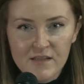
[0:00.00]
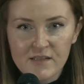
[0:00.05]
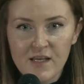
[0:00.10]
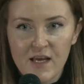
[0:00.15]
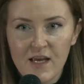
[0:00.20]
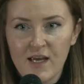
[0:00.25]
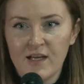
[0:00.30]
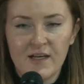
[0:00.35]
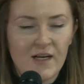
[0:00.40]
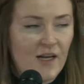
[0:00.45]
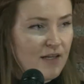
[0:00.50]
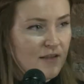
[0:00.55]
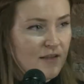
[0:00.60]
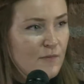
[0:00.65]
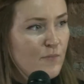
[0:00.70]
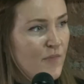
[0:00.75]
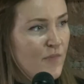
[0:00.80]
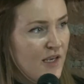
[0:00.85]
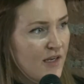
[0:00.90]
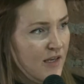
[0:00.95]
saying like
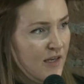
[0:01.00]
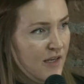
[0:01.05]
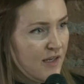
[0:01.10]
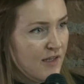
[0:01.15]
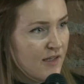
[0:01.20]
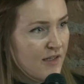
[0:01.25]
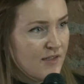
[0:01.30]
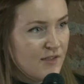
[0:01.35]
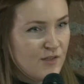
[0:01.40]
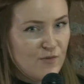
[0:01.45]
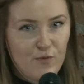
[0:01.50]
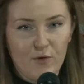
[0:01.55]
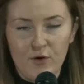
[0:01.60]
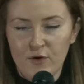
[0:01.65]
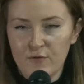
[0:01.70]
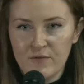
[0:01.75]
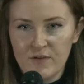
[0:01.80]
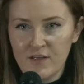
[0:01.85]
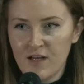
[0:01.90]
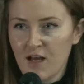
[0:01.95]
the media is
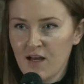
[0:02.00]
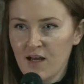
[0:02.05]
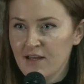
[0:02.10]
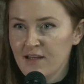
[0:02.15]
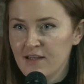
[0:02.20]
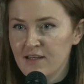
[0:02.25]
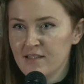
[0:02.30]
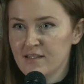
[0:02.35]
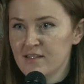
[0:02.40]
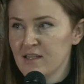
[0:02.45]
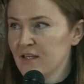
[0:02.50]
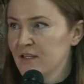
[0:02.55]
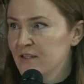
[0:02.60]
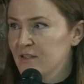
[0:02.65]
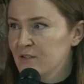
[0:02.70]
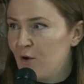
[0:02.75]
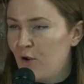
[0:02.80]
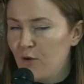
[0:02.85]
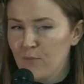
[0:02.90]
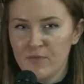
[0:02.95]
full of lies and
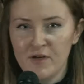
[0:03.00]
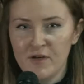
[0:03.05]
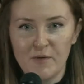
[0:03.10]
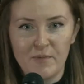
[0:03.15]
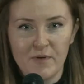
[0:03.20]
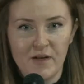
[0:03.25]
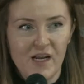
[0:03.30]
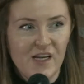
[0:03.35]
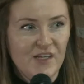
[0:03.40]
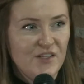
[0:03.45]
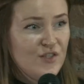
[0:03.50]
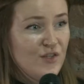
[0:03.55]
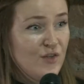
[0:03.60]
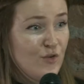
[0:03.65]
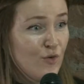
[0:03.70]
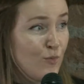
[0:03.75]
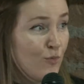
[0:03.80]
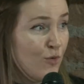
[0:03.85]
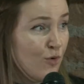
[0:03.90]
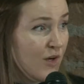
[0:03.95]
it's all manipulation,
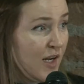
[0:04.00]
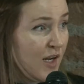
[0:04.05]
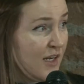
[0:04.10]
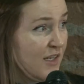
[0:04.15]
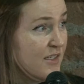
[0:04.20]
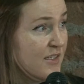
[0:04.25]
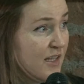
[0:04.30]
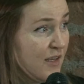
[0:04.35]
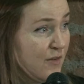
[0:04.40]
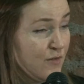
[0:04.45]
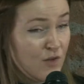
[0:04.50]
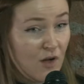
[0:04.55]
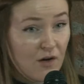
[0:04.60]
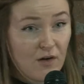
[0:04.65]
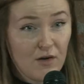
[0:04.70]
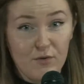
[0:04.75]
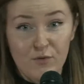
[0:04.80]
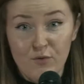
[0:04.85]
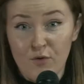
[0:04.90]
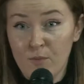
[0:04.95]
you're more likely to think of
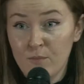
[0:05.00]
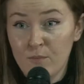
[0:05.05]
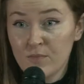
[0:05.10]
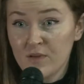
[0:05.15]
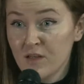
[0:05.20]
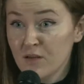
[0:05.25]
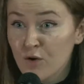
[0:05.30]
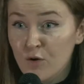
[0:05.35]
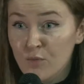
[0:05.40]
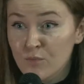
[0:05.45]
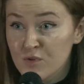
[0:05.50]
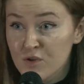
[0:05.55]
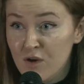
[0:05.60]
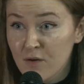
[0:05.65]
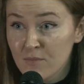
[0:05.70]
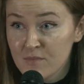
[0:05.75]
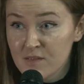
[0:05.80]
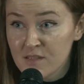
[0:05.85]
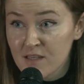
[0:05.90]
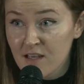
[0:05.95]
Donald Trump than Noam
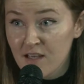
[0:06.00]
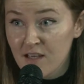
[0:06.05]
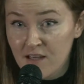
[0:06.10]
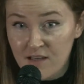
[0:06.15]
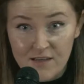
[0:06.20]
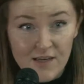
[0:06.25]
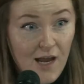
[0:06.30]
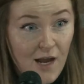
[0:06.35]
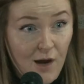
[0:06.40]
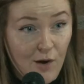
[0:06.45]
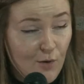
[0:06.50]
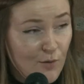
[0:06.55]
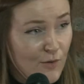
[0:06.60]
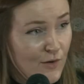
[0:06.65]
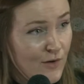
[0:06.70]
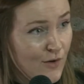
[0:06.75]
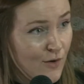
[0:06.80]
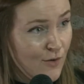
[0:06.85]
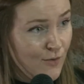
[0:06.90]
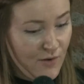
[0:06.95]
Chomsky now.
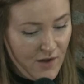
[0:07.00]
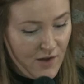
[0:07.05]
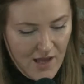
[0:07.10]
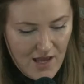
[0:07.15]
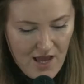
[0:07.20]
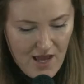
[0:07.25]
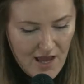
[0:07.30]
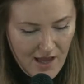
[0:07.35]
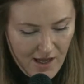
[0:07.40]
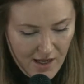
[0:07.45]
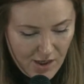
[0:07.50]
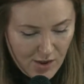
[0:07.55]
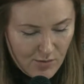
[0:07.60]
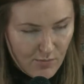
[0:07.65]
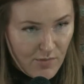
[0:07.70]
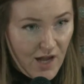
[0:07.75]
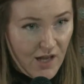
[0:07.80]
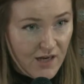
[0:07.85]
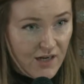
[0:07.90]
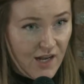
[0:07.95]

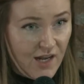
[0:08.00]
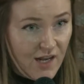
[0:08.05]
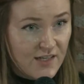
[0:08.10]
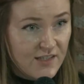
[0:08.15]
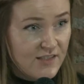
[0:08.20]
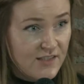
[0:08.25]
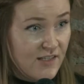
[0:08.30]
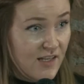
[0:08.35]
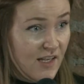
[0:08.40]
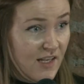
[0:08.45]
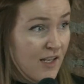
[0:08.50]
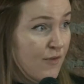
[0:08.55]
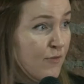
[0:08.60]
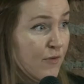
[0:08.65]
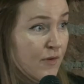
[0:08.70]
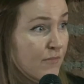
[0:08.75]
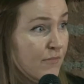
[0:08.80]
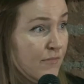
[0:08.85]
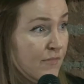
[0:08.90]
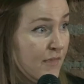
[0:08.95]
And
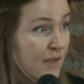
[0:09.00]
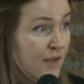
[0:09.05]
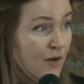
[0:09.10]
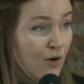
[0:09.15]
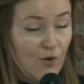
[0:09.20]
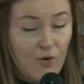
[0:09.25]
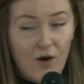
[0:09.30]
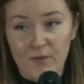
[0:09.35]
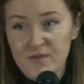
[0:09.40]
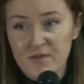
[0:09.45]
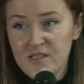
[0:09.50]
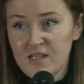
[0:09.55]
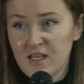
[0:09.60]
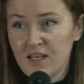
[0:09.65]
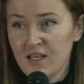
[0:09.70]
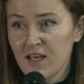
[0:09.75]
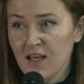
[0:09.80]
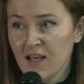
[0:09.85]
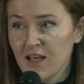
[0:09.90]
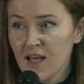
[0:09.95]
even I was
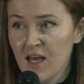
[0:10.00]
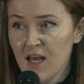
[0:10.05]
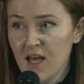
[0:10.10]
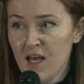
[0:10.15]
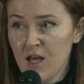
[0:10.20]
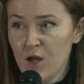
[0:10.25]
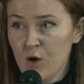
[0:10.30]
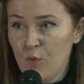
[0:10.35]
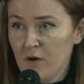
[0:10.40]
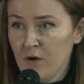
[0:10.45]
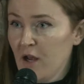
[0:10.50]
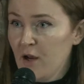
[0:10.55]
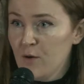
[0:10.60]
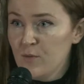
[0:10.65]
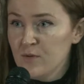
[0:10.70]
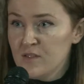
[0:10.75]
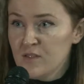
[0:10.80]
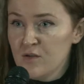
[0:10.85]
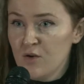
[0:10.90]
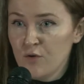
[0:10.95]
thinking, when I
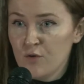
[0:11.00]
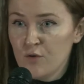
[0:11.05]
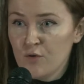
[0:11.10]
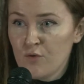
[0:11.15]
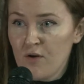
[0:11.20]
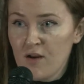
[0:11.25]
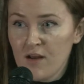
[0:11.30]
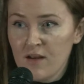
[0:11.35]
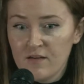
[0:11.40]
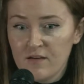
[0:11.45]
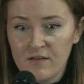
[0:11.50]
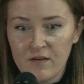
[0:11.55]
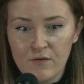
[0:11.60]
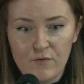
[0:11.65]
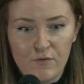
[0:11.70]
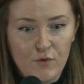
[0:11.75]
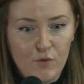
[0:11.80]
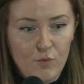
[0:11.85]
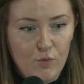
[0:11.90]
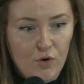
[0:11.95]
was an undergrad,
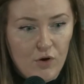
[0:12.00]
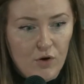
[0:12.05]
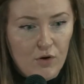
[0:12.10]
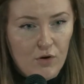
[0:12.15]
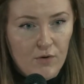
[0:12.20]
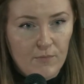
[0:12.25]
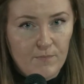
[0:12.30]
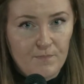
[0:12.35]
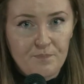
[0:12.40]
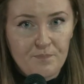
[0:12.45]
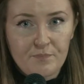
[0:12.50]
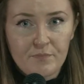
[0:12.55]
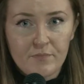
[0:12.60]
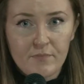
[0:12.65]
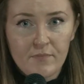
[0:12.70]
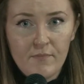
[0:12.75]
if you were